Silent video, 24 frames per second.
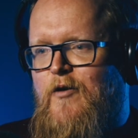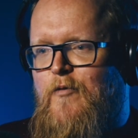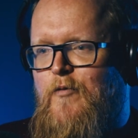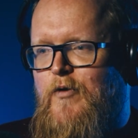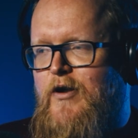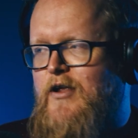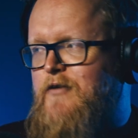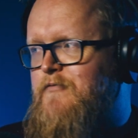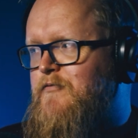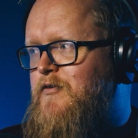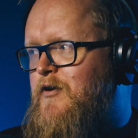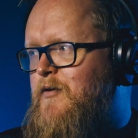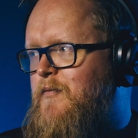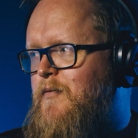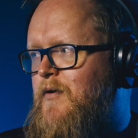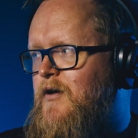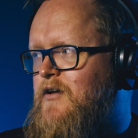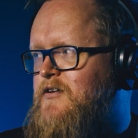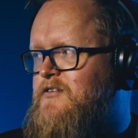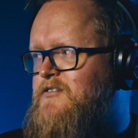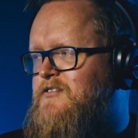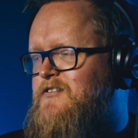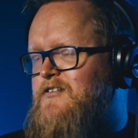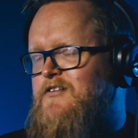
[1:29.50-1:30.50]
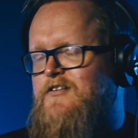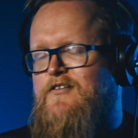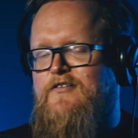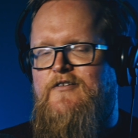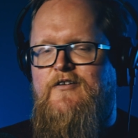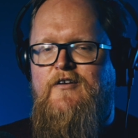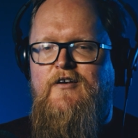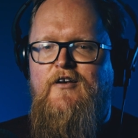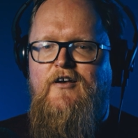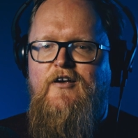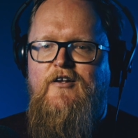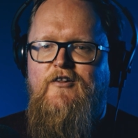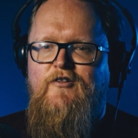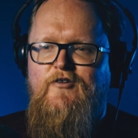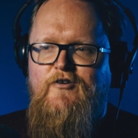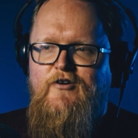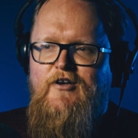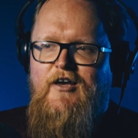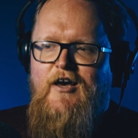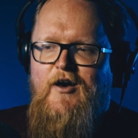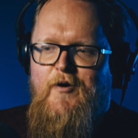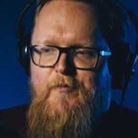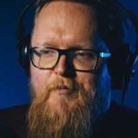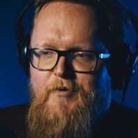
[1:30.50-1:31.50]
out or whatever it was, and look
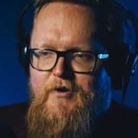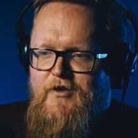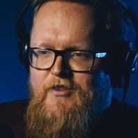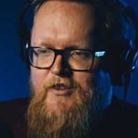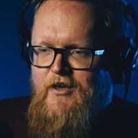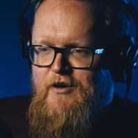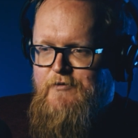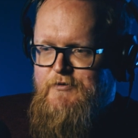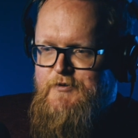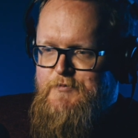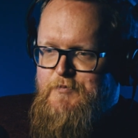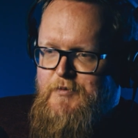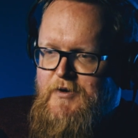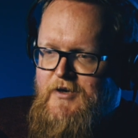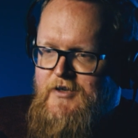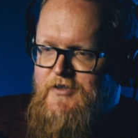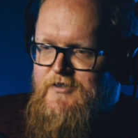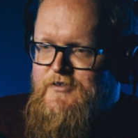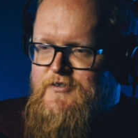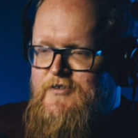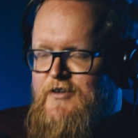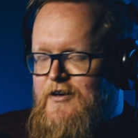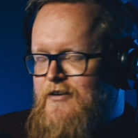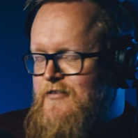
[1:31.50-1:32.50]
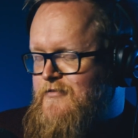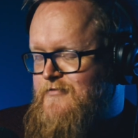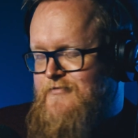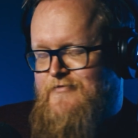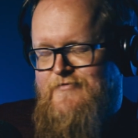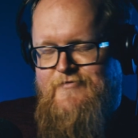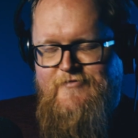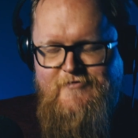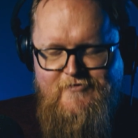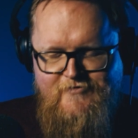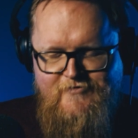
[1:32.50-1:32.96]
how big that was been. So